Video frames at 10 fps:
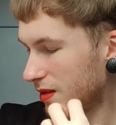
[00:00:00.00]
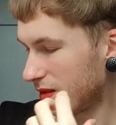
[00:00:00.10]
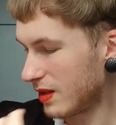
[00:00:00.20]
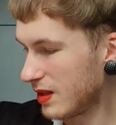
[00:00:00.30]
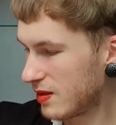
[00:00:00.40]

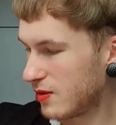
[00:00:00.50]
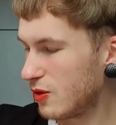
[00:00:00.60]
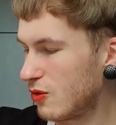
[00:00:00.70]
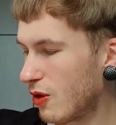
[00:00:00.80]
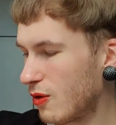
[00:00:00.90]
These
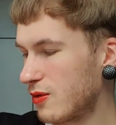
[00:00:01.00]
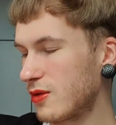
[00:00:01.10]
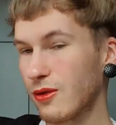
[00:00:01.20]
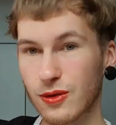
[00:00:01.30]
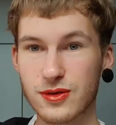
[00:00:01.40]
two rows
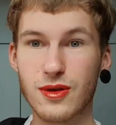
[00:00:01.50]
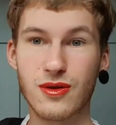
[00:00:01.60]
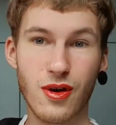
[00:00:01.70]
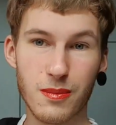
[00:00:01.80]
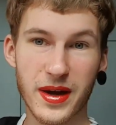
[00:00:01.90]
also
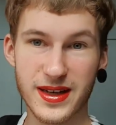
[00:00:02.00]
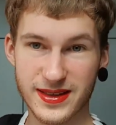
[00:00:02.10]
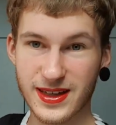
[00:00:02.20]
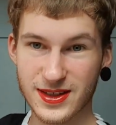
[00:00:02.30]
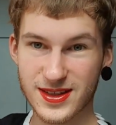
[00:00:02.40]
caught my
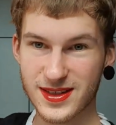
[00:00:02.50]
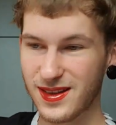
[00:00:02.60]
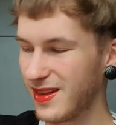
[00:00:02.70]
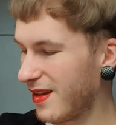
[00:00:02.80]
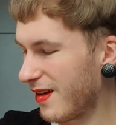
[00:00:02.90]

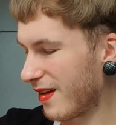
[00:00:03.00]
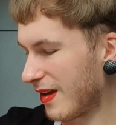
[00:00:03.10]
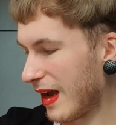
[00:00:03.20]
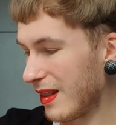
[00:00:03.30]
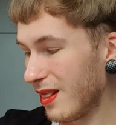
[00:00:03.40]
attention.
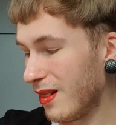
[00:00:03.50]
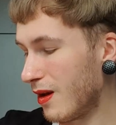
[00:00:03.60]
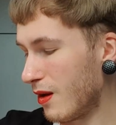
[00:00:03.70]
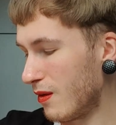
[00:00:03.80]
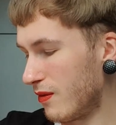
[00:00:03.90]
I
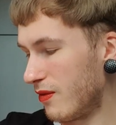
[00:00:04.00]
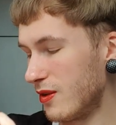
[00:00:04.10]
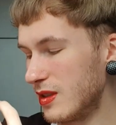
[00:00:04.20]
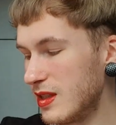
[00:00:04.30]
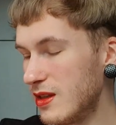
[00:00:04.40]
love a
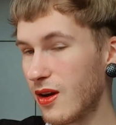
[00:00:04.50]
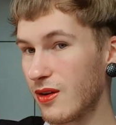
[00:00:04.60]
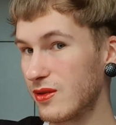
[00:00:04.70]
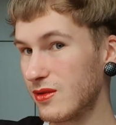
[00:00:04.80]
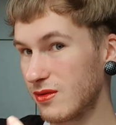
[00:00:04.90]

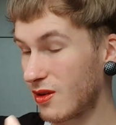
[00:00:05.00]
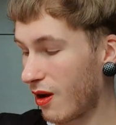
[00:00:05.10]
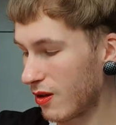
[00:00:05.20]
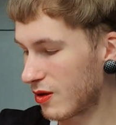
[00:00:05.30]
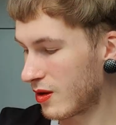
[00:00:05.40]
neon
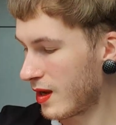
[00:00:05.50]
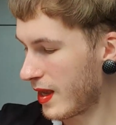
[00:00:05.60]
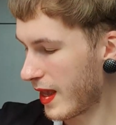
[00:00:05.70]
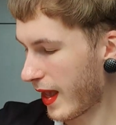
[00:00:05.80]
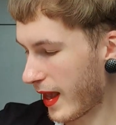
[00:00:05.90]
color,
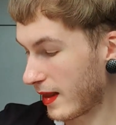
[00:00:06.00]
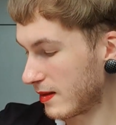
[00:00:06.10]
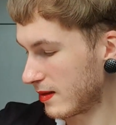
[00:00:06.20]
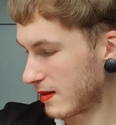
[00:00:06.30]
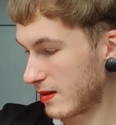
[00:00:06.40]

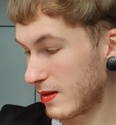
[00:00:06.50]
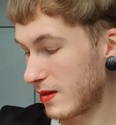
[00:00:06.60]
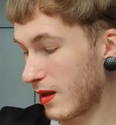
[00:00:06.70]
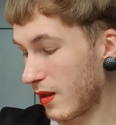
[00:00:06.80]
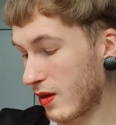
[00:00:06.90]
and
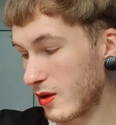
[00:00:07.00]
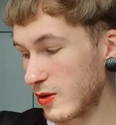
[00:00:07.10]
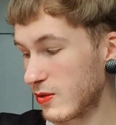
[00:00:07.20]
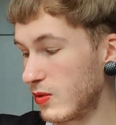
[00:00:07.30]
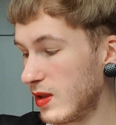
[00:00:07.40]
I thought it
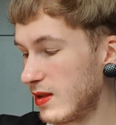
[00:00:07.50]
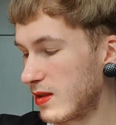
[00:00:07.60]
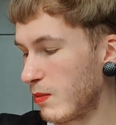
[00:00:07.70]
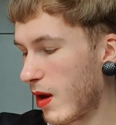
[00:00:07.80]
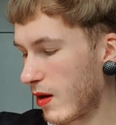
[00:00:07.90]
was really
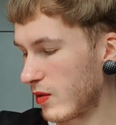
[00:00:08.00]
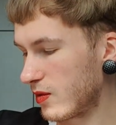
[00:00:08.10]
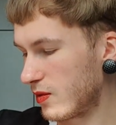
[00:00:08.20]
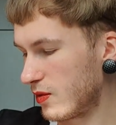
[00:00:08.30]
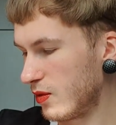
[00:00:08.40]
smart
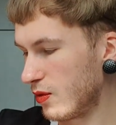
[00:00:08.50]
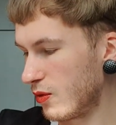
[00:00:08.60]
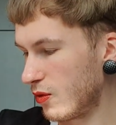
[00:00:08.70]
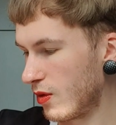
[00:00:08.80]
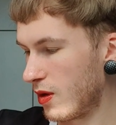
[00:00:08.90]

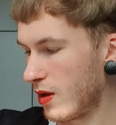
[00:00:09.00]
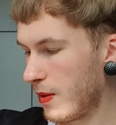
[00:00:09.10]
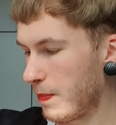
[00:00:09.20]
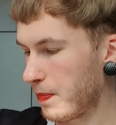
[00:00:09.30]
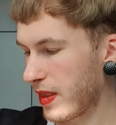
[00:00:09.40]
to
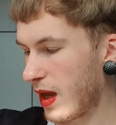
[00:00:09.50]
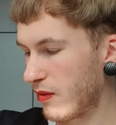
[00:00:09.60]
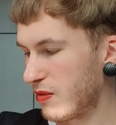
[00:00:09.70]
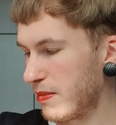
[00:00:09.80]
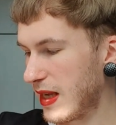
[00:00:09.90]
have
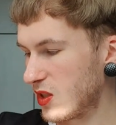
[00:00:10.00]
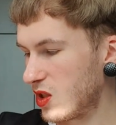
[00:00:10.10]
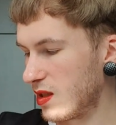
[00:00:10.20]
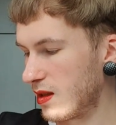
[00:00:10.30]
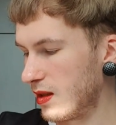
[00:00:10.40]
a
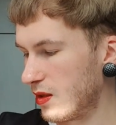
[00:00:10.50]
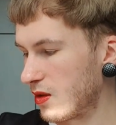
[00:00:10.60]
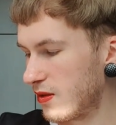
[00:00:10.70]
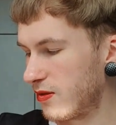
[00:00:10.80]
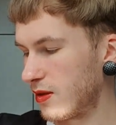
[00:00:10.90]
matching glitter
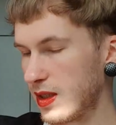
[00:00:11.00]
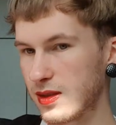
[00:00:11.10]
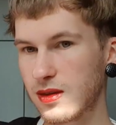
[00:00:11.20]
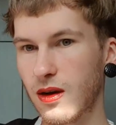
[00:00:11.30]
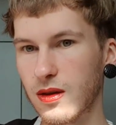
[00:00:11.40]
for
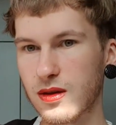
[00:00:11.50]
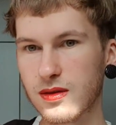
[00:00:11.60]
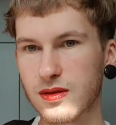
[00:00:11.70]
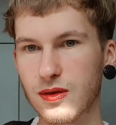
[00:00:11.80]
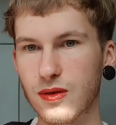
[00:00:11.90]
each color,
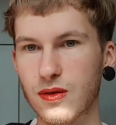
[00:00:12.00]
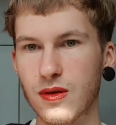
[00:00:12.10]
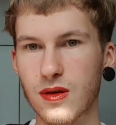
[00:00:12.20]
so